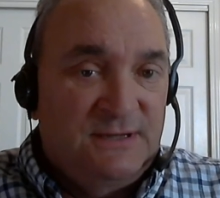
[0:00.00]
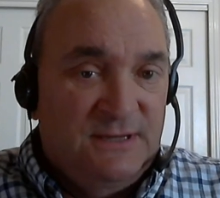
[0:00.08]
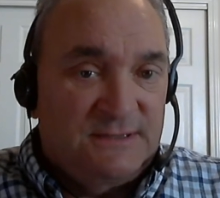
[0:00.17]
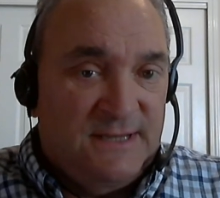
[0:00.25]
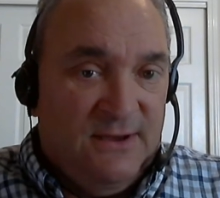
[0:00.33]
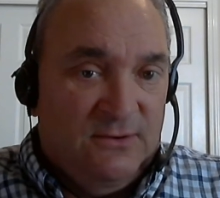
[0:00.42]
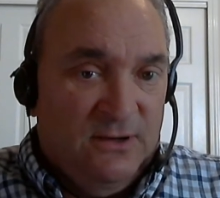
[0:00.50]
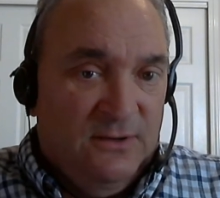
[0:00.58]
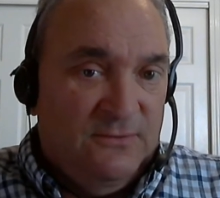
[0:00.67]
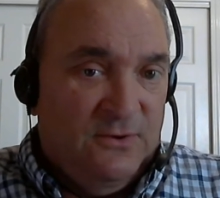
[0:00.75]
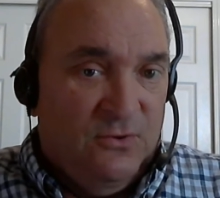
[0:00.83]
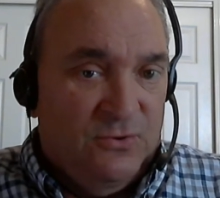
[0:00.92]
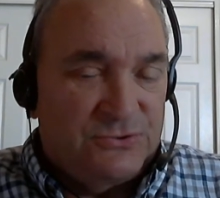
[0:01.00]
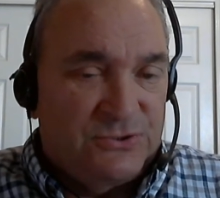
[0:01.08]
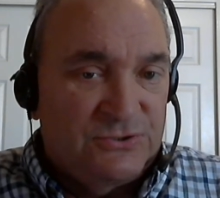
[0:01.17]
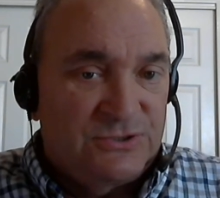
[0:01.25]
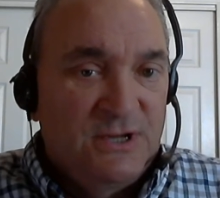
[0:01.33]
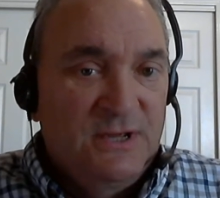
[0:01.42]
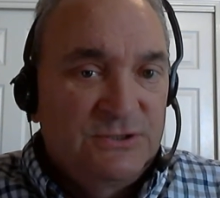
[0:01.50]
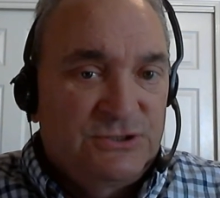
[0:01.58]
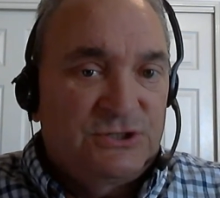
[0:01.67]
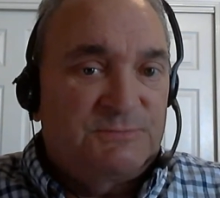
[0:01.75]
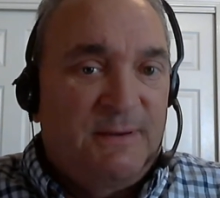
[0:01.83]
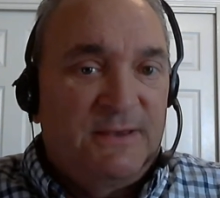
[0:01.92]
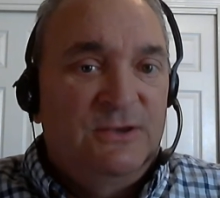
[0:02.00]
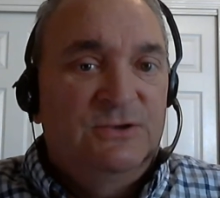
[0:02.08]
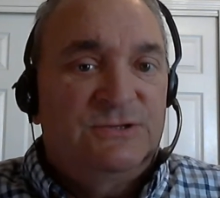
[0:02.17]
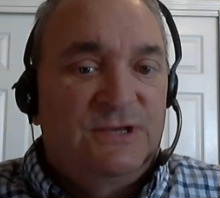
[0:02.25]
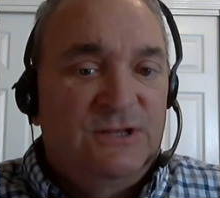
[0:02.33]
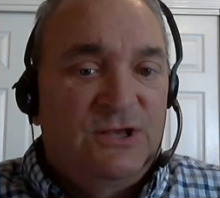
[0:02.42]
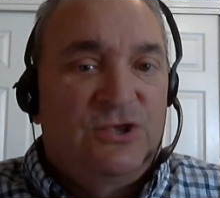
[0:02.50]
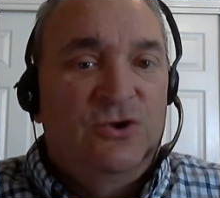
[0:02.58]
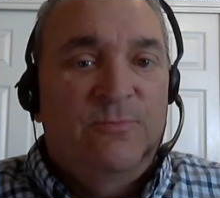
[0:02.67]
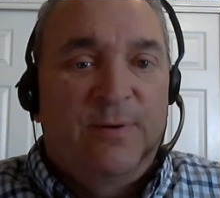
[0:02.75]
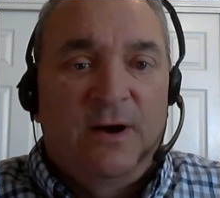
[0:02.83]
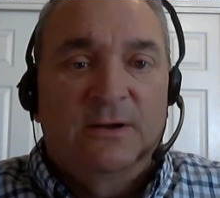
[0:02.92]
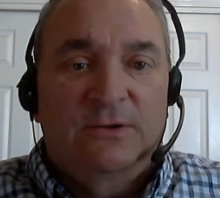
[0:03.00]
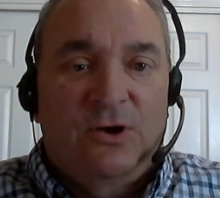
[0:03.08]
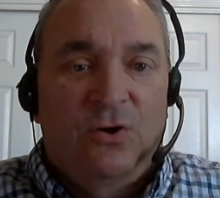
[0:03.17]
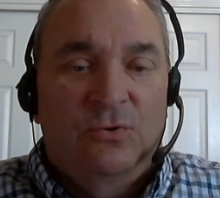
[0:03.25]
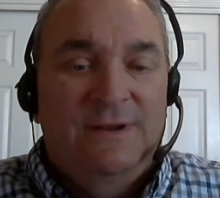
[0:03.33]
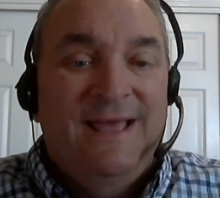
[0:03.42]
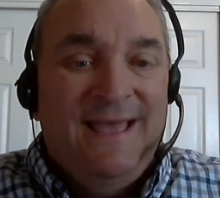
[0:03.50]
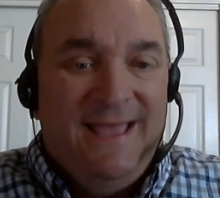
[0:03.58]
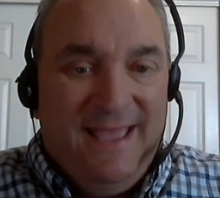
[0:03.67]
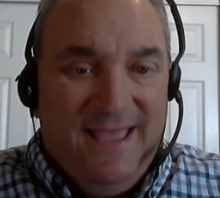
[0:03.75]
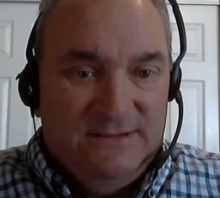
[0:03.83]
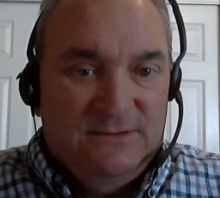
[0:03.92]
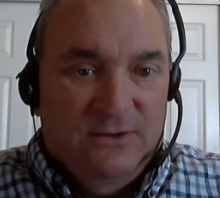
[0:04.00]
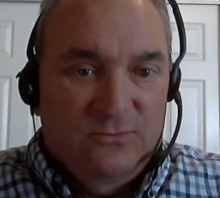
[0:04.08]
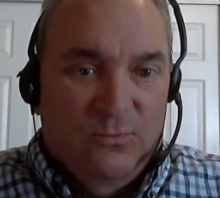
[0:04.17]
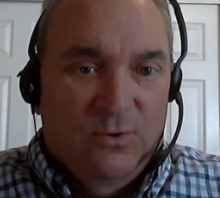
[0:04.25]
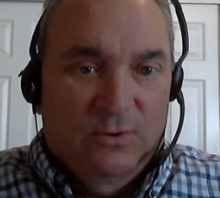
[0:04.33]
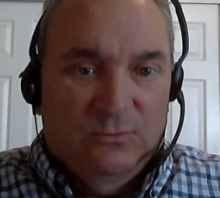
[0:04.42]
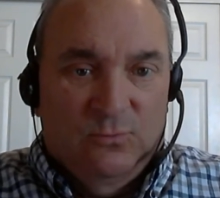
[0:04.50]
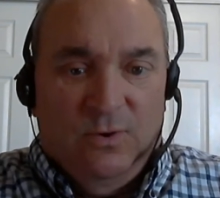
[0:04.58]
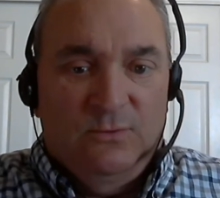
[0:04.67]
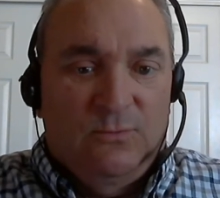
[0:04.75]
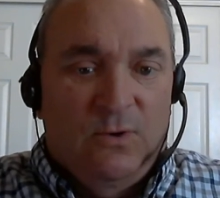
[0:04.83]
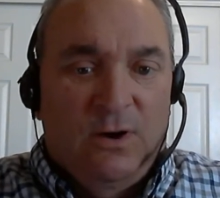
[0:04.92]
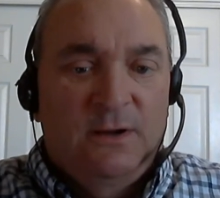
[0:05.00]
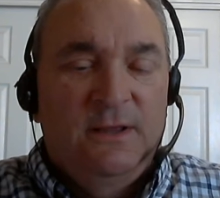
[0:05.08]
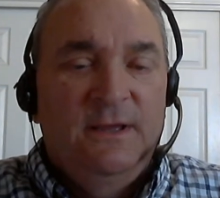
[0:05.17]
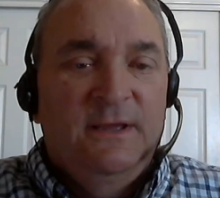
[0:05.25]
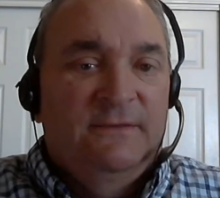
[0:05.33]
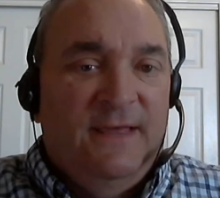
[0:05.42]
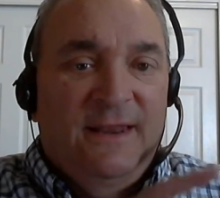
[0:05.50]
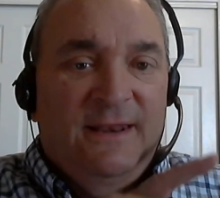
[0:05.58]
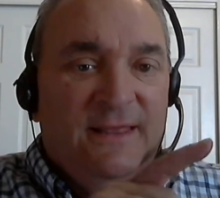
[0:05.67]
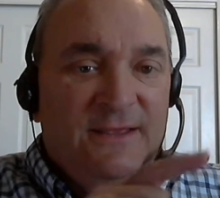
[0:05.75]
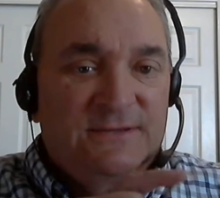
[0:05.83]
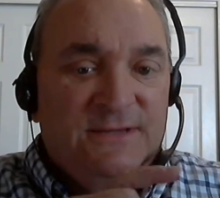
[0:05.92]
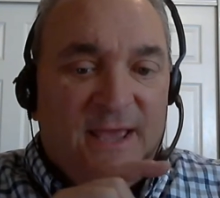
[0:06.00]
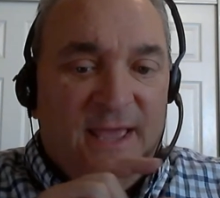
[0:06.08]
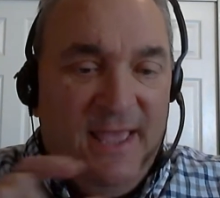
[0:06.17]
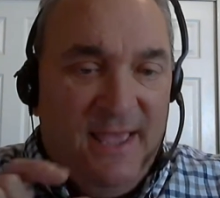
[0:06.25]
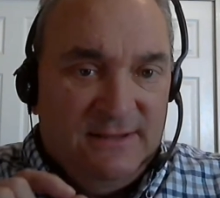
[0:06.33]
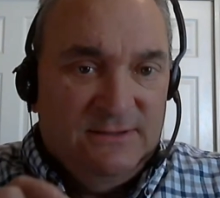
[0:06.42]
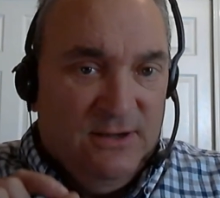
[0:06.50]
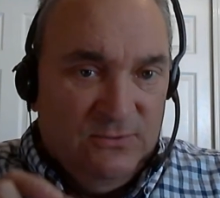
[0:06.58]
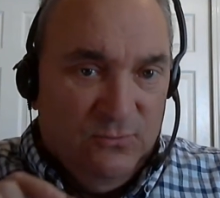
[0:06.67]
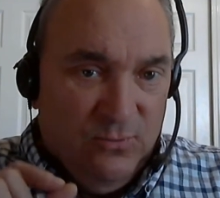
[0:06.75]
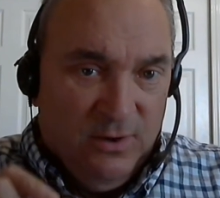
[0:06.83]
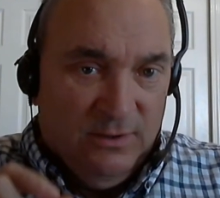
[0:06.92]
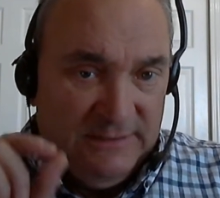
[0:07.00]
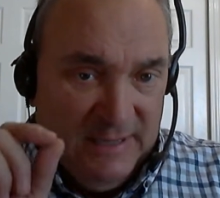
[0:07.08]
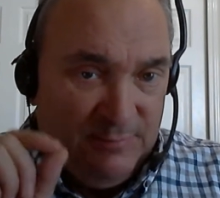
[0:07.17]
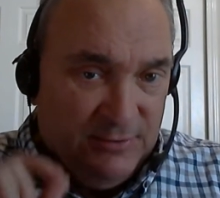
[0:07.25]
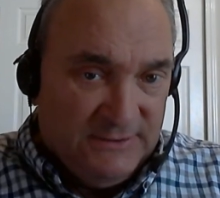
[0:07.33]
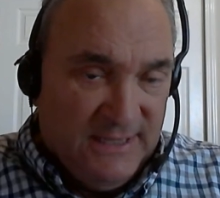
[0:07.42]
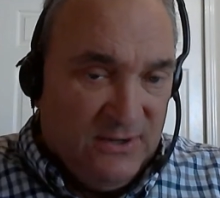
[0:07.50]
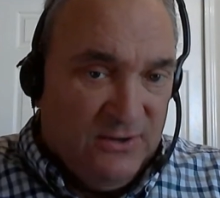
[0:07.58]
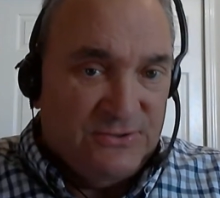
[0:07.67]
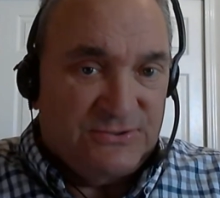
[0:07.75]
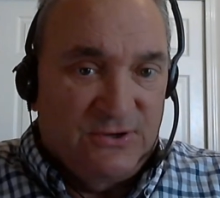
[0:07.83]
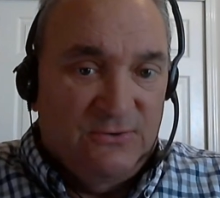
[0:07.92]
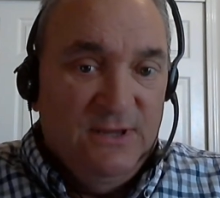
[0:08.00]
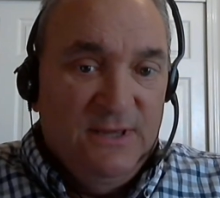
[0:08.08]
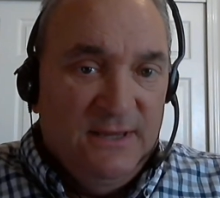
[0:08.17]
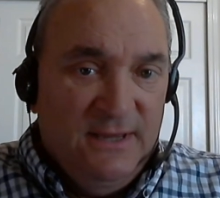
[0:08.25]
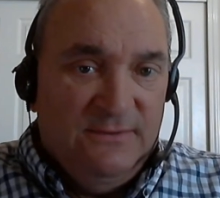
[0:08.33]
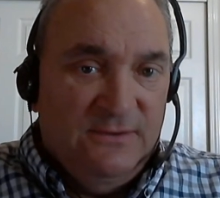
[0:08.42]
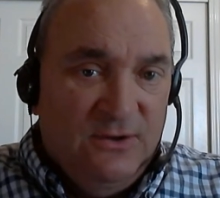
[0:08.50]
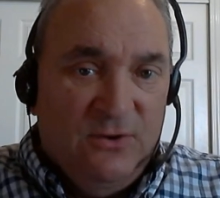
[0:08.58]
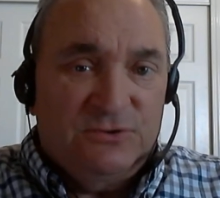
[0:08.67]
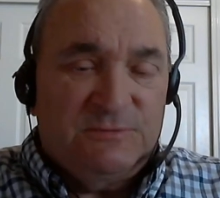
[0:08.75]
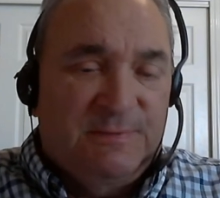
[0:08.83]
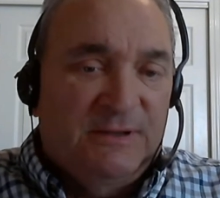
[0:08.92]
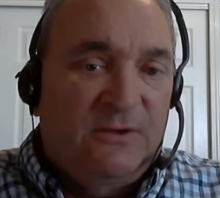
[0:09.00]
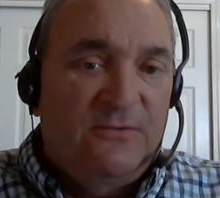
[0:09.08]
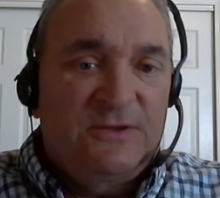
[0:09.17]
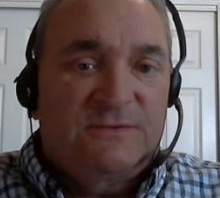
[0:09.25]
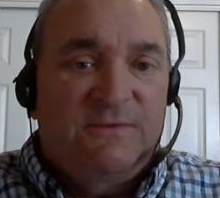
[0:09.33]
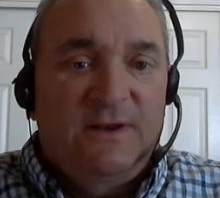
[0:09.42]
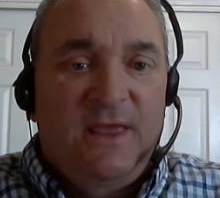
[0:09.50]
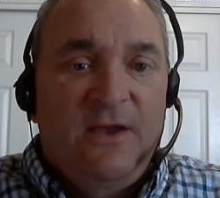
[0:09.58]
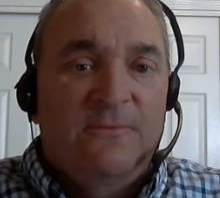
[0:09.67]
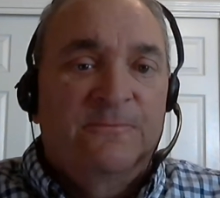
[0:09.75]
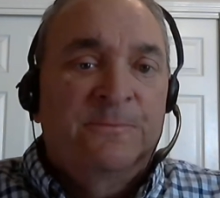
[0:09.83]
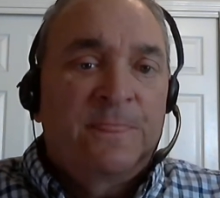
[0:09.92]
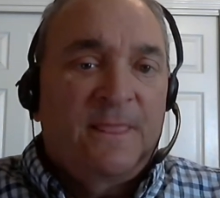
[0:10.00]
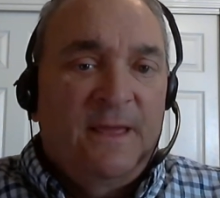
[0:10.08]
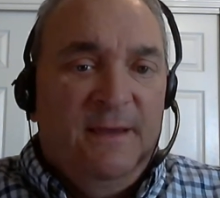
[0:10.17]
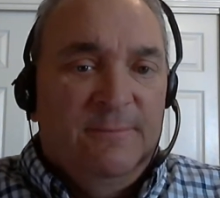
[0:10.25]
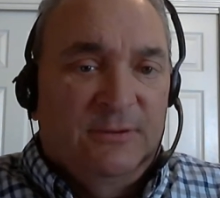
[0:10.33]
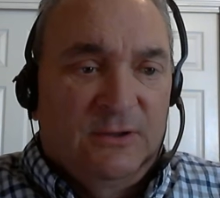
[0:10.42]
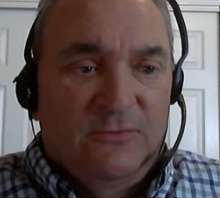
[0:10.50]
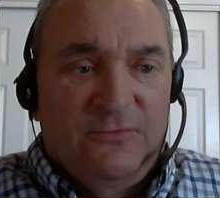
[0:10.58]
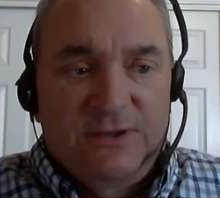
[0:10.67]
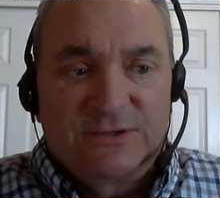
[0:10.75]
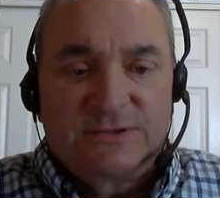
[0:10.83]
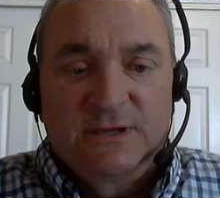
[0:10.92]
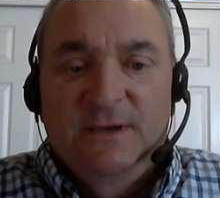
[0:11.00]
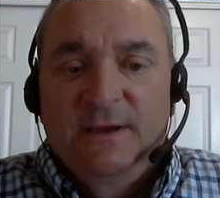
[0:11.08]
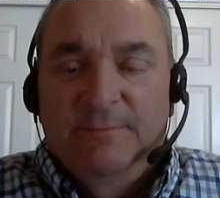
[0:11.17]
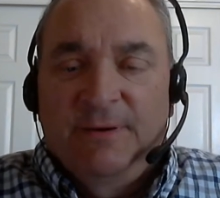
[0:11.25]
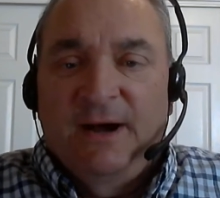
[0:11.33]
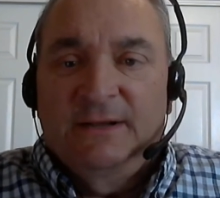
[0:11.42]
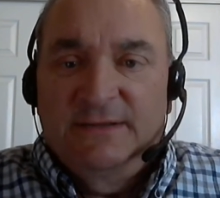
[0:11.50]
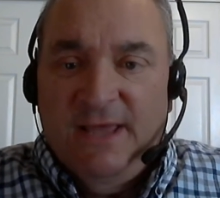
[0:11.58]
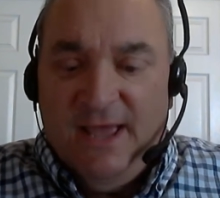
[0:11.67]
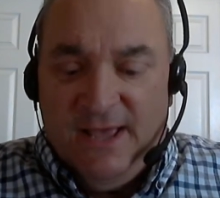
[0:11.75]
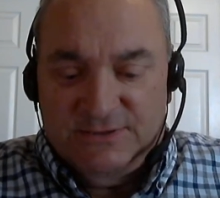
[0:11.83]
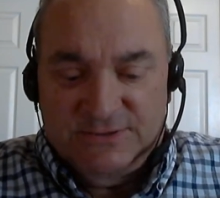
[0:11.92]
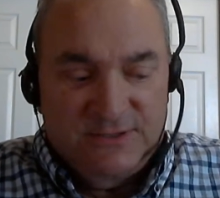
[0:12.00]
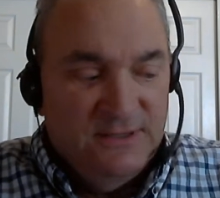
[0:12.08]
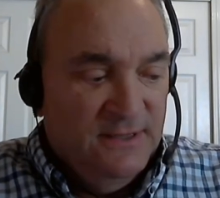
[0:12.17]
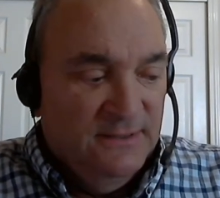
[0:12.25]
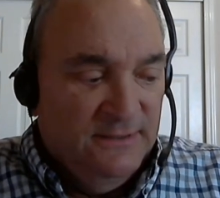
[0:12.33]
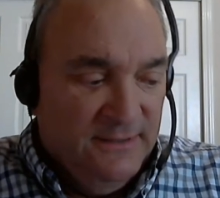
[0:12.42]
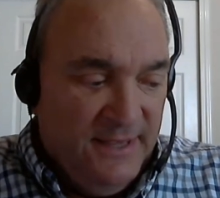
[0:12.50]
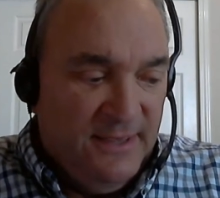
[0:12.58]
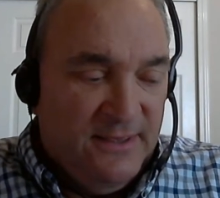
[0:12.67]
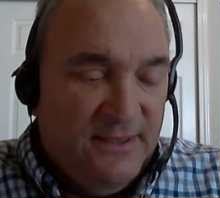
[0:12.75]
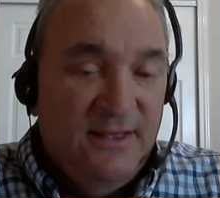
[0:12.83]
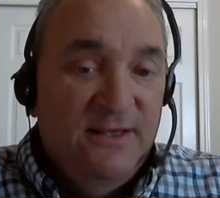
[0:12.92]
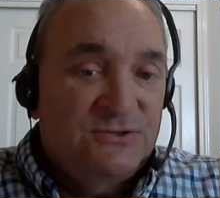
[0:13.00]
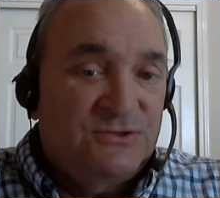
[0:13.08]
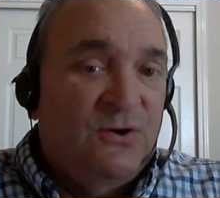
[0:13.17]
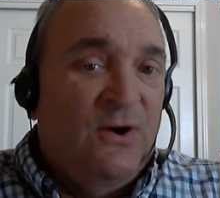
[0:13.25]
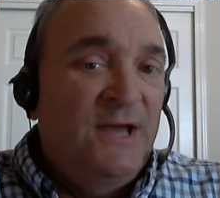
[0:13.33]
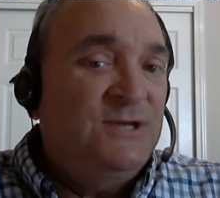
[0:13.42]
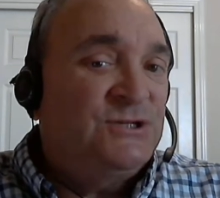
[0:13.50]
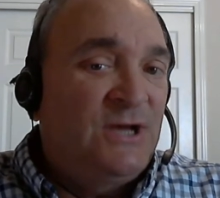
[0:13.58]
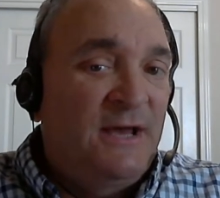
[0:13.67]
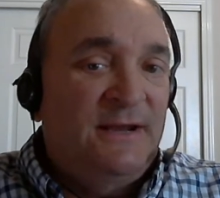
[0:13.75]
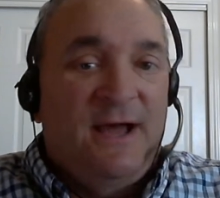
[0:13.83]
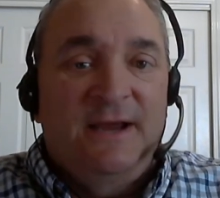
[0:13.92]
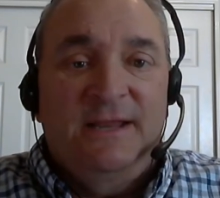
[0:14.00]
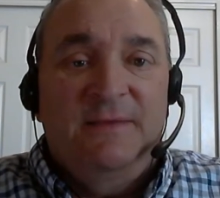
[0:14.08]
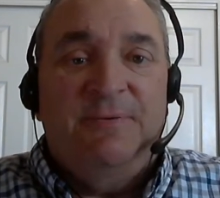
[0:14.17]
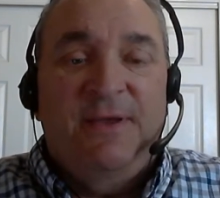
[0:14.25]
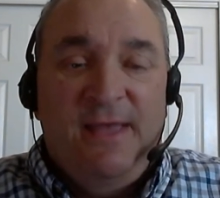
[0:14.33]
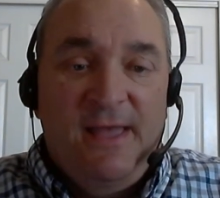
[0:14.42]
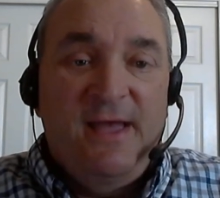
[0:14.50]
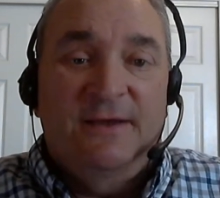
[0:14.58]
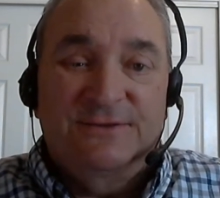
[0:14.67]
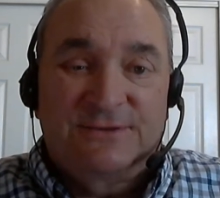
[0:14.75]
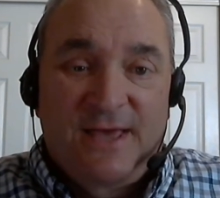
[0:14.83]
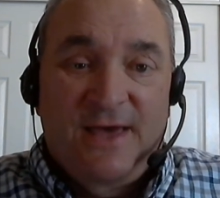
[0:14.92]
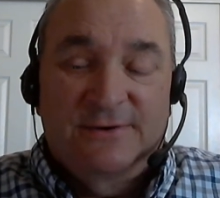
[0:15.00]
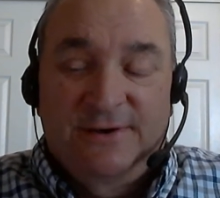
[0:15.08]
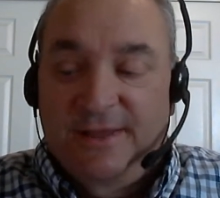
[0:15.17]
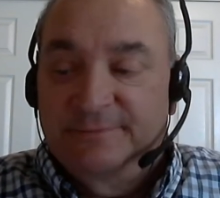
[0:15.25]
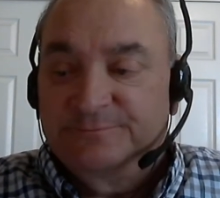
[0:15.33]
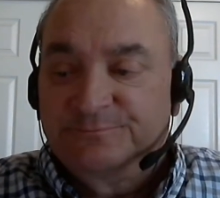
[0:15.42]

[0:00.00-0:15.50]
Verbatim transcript: discount on their holsters just by using the coupon code handgun world one word that is handgun world i'll put that also in the notes below this video and below this podcast link so i shot idpa on saturday